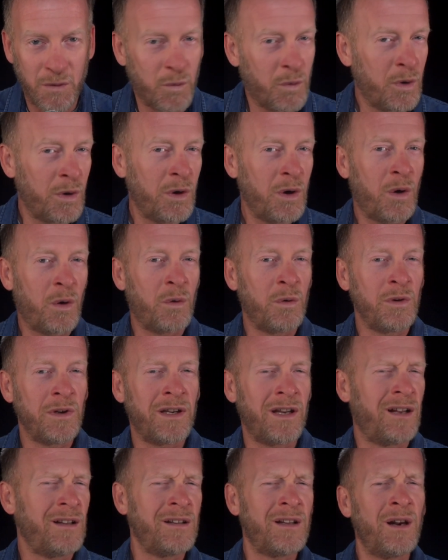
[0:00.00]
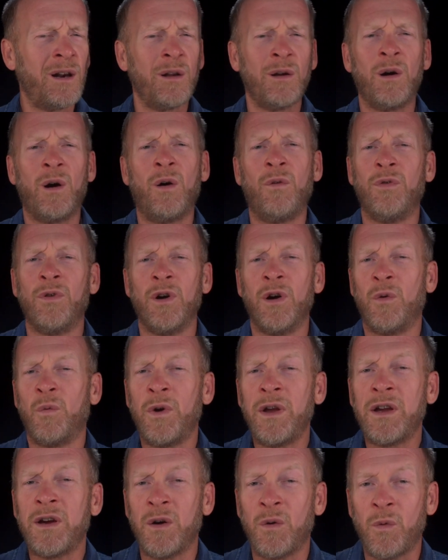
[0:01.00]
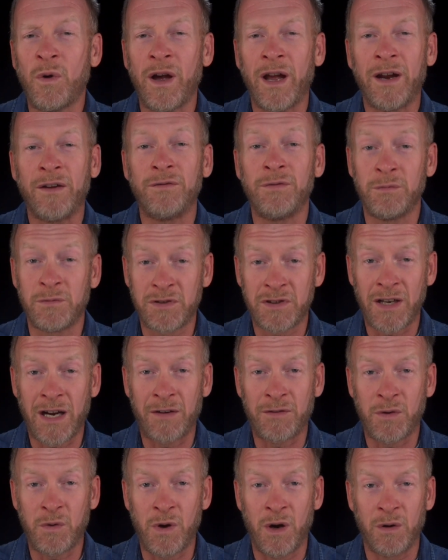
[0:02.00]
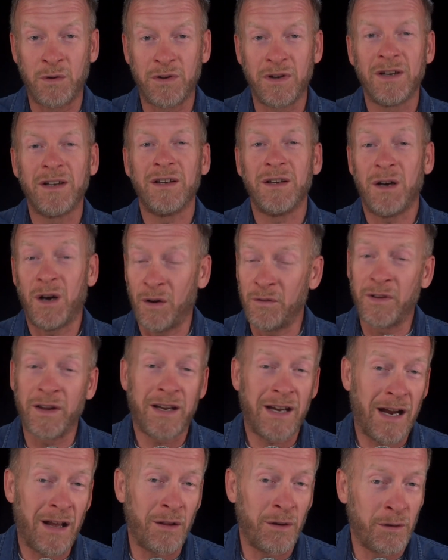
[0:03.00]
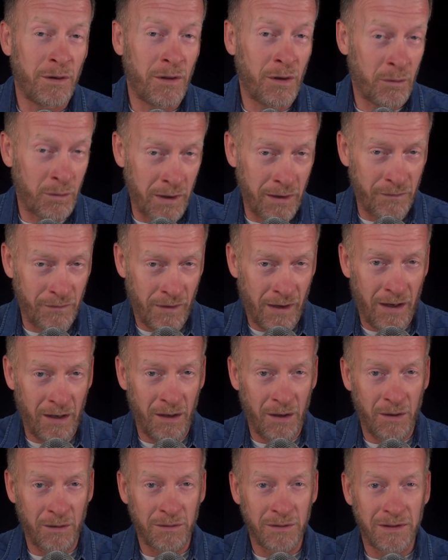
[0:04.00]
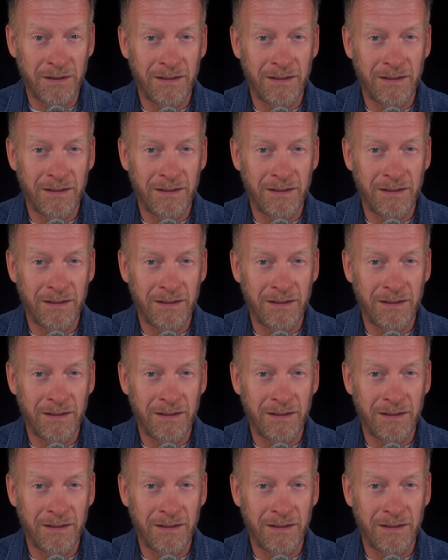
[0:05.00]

we're only a little over a week away from Shavuot on the calendar that we follow.